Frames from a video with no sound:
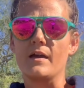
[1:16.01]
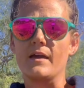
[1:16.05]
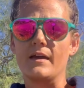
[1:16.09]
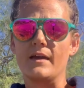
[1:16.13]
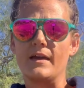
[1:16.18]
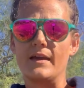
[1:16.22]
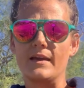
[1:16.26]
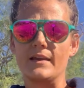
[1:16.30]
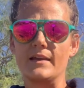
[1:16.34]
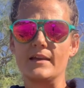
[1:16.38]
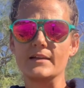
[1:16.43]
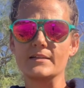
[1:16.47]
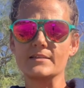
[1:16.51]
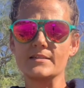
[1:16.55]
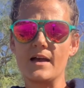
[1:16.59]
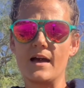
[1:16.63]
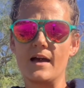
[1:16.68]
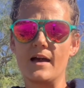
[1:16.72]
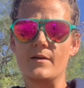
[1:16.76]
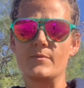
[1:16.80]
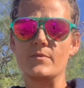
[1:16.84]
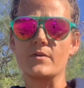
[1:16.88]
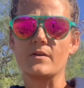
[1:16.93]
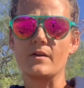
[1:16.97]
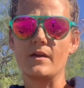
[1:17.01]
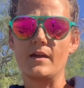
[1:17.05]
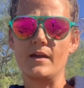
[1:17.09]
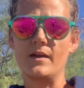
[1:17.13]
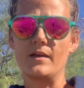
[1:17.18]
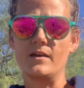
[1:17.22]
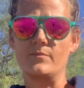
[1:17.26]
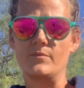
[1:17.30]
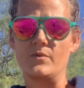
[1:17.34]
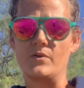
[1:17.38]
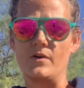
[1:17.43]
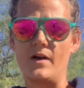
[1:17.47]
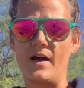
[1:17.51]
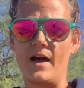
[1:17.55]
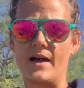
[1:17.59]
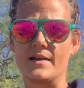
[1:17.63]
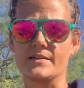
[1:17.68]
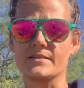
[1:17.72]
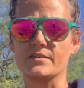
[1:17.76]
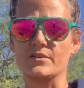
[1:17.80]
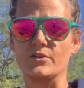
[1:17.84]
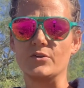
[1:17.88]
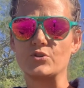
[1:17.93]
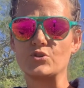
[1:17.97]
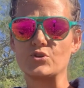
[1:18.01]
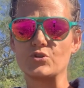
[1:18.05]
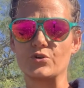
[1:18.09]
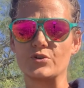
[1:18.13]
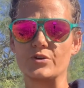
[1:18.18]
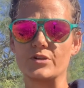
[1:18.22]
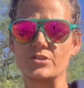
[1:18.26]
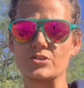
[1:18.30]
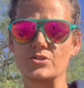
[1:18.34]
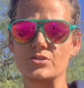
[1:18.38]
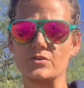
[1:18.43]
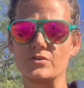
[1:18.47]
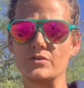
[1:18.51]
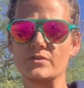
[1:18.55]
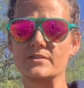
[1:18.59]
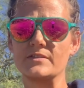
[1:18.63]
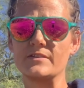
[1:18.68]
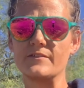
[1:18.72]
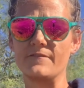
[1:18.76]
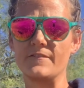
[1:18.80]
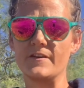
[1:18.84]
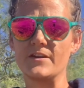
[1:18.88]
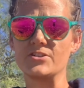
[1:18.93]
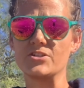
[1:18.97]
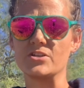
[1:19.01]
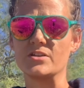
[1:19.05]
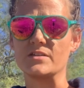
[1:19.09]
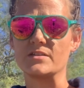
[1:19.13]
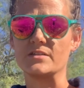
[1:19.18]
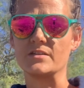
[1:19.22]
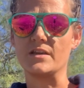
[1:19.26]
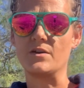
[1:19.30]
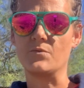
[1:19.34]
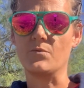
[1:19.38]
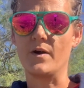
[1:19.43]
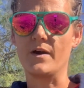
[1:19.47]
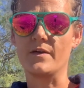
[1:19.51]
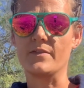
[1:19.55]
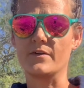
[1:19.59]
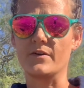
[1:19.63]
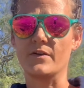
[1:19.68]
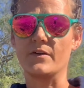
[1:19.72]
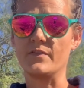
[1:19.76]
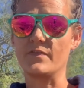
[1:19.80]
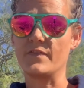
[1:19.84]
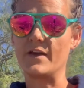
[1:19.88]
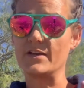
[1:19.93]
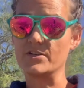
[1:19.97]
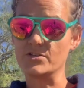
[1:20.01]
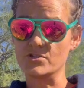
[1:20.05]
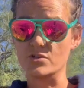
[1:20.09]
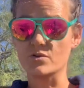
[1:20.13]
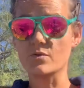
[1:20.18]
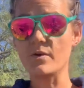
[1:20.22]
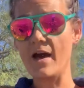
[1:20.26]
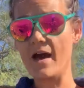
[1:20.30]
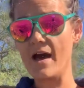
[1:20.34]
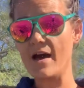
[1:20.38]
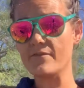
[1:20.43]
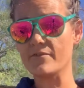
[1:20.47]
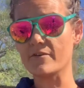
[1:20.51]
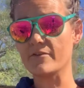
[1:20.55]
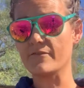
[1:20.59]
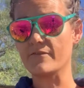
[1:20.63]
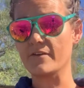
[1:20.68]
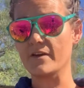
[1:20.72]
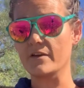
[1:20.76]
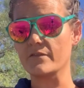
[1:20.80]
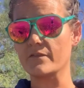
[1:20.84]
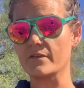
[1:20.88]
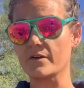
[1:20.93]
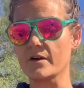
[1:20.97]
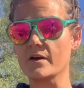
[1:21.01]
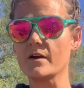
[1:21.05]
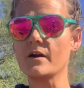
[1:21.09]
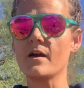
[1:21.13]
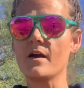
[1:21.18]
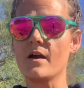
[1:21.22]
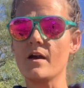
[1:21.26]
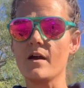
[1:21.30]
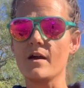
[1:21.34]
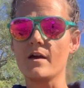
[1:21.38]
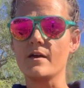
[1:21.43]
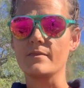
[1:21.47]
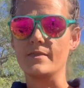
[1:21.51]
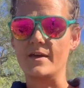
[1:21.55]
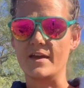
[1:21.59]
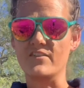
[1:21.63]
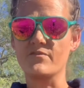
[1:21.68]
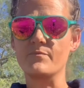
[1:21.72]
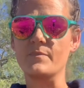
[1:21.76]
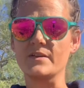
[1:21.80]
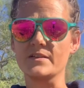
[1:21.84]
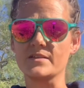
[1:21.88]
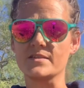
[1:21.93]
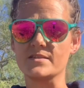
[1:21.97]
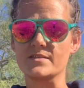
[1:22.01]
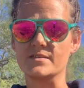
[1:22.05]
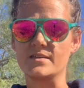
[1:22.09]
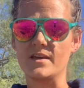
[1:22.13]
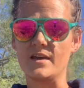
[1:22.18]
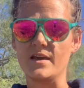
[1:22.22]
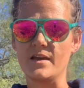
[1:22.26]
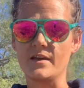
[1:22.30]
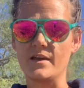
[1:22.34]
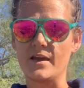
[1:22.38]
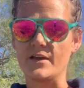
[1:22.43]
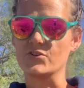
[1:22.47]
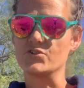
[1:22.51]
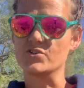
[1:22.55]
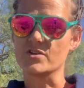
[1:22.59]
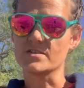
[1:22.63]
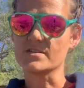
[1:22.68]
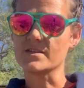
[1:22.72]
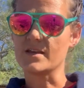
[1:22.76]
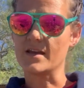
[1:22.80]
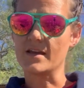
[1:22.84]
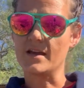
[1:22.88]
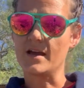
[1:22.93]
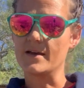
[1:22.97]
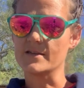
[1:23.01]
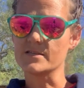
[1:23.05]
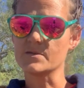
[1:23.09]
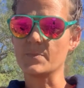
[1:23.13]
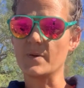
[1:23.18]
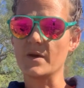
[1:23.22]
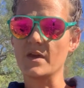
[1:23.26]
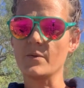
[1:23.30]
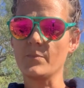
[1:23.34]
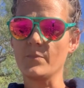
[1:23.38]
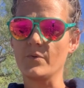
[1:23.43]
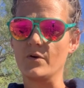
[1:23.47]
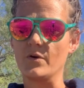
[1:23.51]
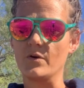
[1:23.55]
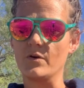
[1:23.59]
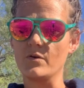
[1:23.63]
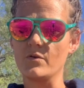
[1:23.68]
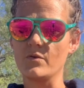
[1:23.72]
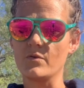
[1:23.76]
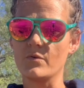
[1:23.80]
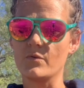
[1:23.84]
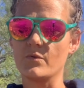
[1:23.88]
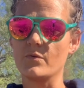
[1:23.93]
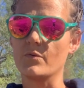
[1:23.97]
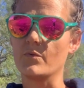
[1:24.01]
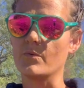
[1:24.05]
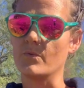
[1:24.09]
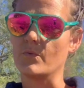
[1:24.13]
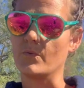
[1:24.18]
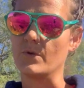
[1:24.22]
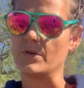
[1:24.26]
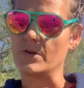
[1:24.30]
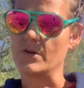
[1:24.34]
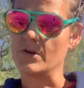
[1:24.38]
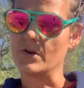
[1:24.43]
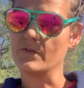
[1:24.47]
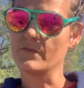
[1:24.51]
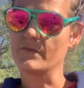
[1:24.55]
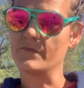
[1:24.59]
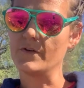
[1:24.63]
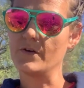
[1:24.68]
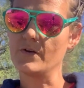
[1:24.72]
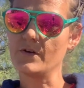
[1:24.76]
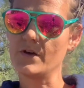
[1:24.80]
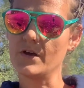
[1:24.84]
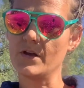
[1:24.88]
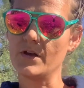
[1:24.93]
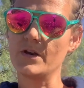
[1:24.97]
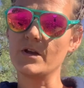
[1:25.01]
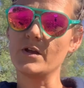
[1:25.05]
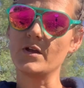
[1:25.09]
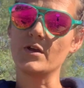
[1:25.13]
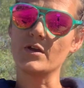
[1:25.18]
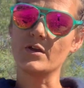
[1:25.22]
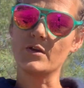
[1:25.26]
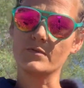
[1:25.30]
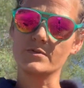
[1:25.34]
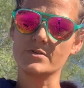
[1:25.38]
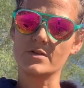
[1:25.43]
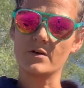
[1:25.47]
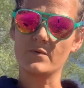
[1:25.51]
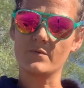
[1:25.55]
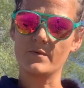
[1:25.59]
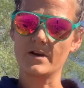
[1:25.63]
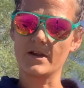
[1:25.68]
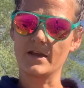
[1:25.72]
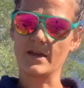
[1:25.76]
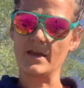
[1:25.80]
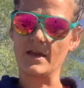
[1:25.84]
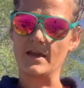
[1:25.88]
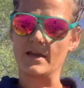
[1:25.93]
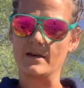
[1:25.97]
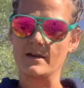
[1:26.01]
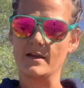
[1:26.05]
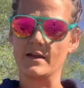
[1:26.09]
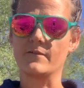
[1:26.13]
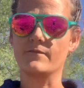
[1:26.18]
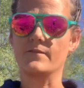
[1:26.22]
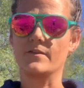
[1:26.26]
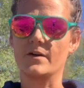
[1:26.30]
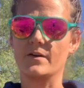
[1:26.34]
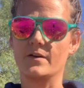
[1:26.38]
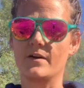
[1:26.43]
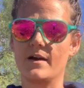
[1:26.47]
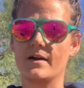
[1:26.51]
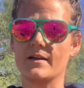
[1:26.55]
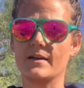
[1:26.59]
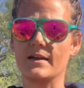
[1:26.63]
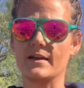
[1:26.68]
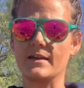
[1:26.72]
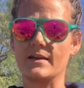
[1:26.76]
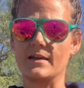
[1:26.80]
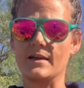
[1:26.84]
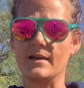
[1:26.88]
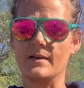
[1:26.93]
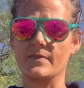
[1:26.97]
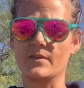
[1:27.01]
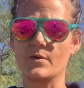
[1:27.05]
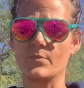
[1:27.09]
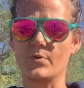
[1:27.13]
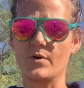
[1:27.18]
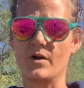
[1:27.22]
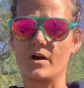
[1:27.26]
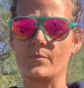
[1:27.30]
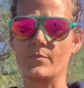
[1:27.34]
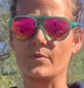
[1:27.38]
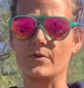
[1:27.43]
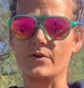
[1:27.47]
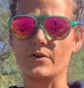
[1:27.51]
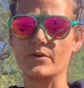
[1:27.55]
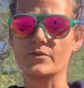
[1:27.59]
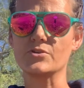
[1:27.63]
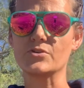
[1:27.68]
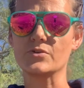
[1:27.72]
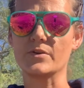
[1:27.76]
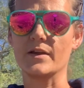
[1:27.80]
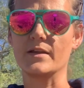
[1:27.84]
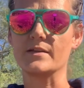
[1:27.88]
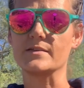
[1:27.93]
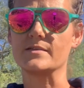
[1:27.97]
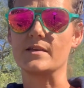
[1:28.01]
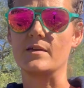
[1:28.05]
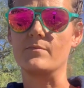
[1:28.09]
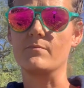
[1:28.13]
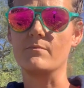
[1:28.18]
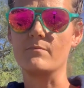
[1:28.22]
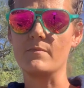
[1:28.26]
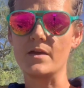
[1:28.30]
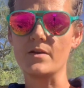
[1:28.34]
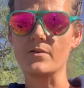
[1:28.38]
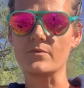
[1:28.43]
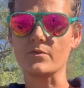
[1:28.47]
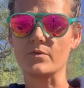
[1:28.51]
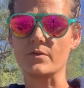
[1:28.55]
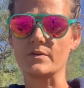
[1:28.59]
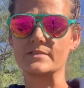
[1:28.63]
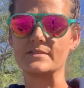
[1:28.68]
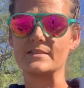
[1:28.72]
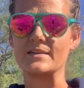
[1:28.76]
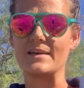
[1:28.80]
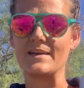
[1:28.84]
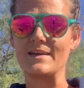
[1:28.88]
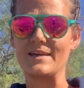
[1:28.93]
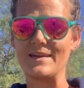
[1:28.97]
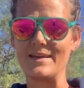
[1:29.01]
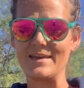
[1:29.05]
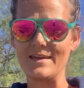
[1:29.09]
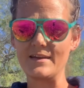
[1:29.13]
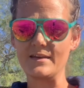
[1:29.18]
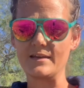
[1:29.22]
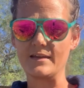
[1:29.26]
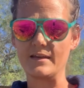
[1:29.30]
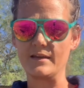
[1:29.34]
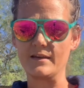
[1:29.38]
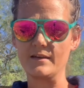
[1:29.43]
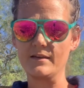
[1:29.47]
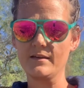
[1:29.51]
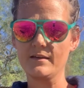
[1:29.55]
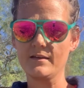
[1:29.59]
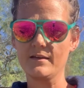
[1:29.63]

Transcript: Anytime your animal has a nutritional deficiency, whether they do have a fever, they've been sick, and just like us people, when you don't feel good, you don't want to eat. If they're not getting in the proper nutrients and minerals needed,